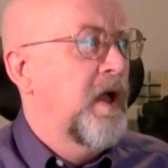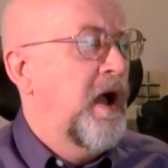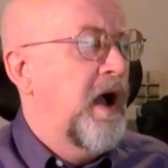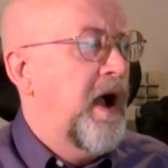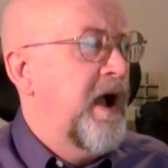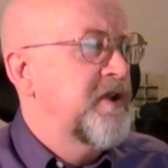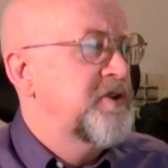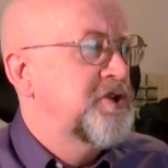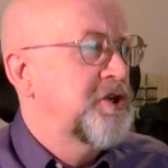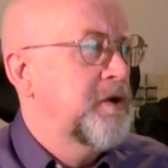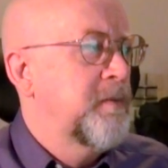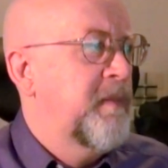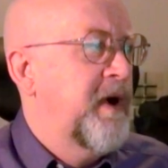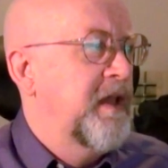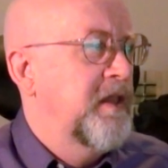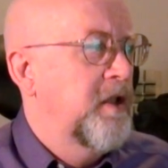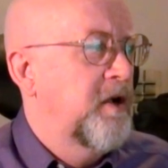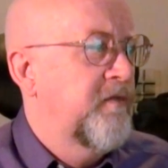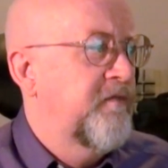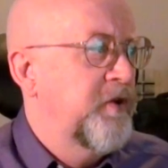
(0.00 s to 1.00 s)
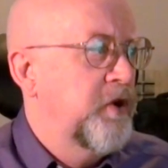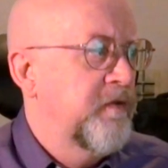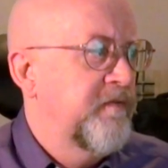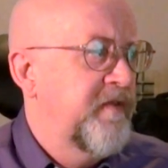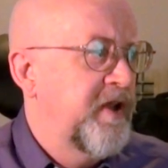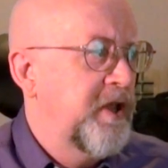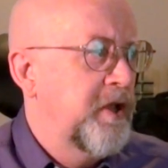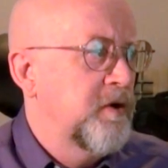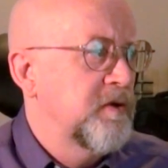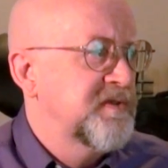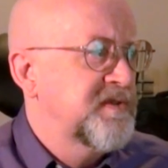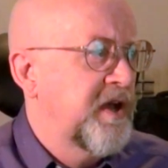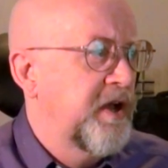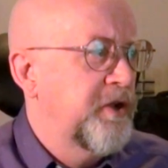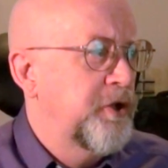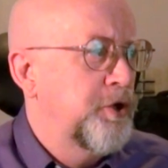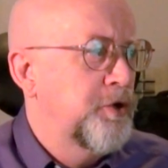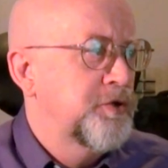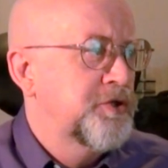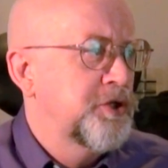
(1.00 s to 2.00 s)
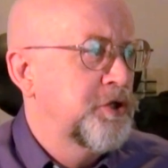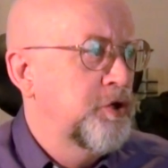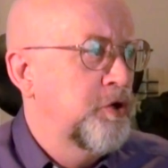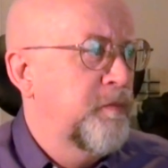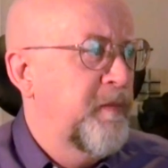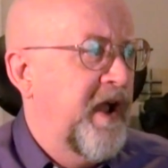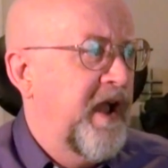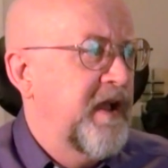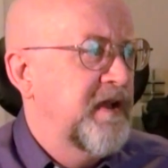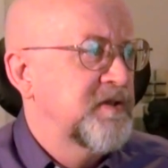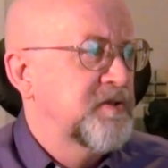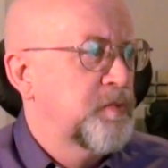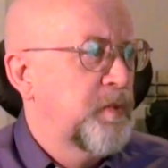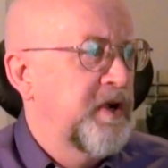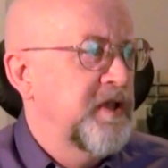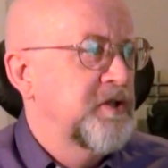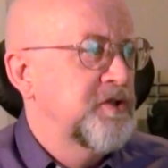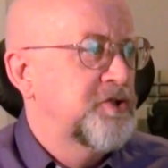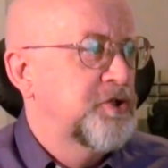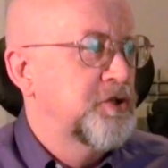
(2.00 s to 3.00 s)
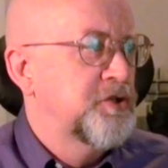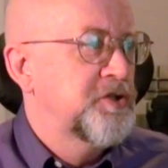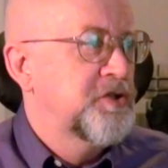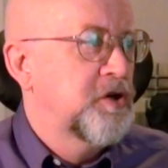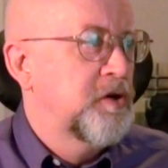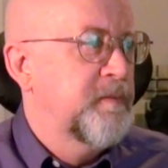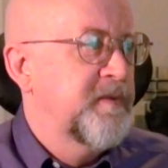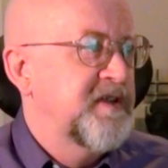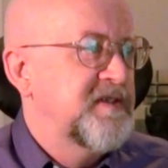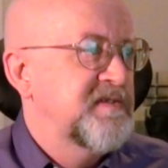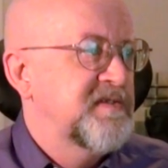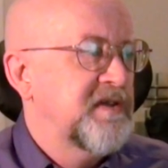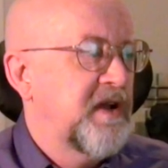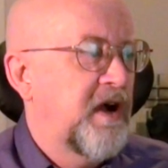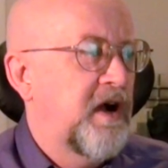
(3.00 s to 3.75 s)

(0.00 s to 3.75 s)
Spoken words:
"Hi Jim, I love your videos on YouTube as well as your sermons